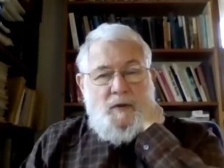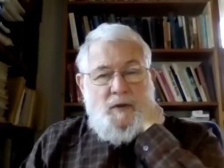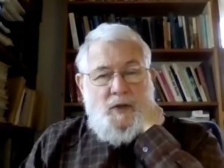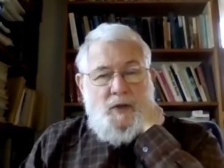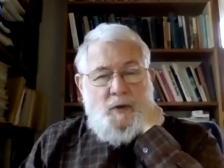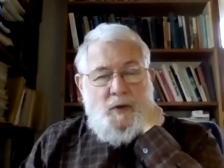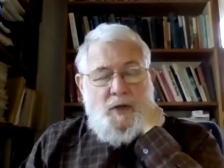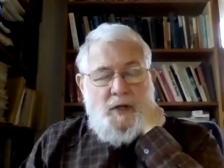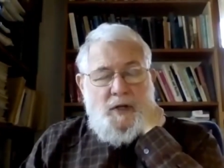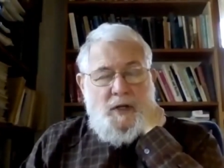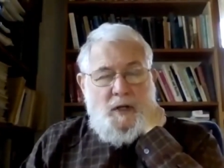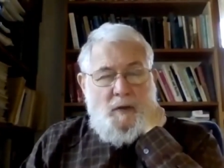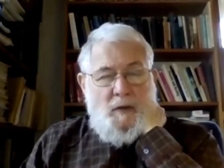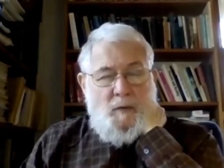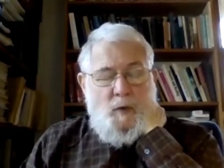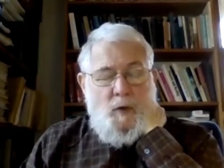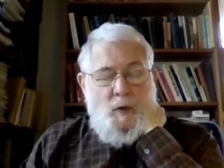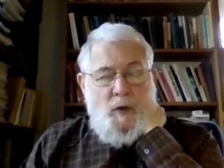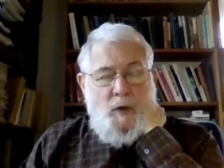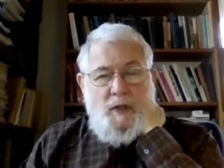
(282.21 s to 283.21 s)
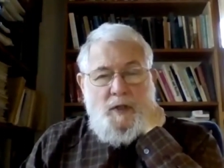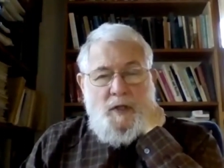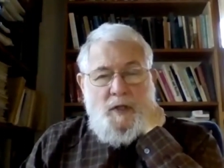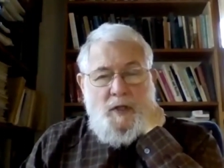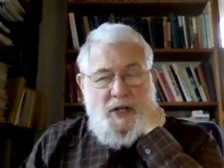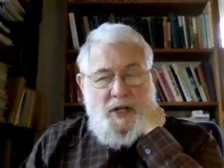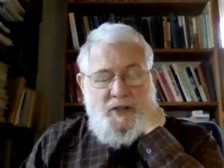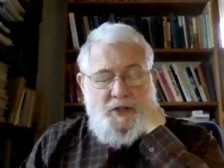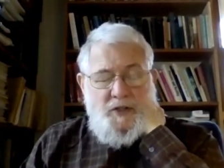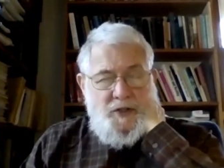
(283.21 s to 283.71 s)
the World
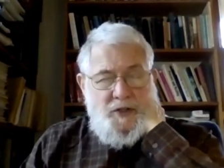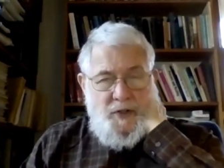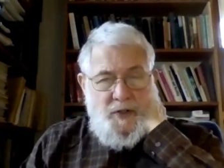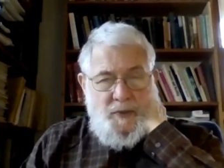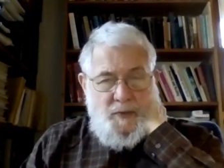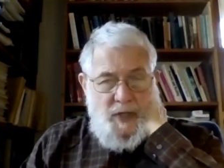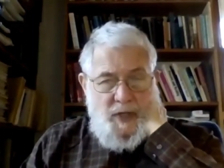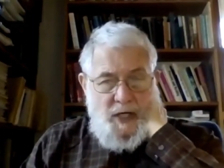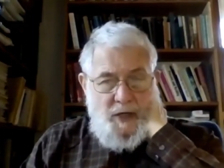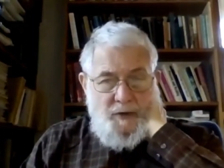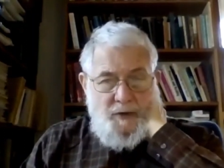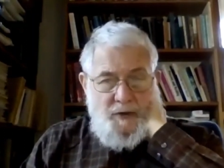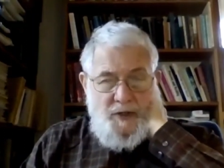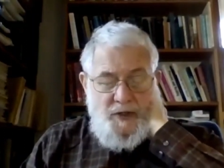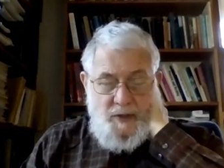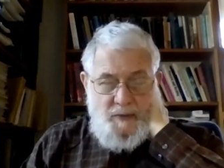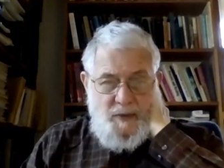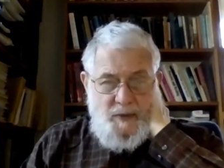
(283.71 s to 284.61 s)
Elections and Boundaries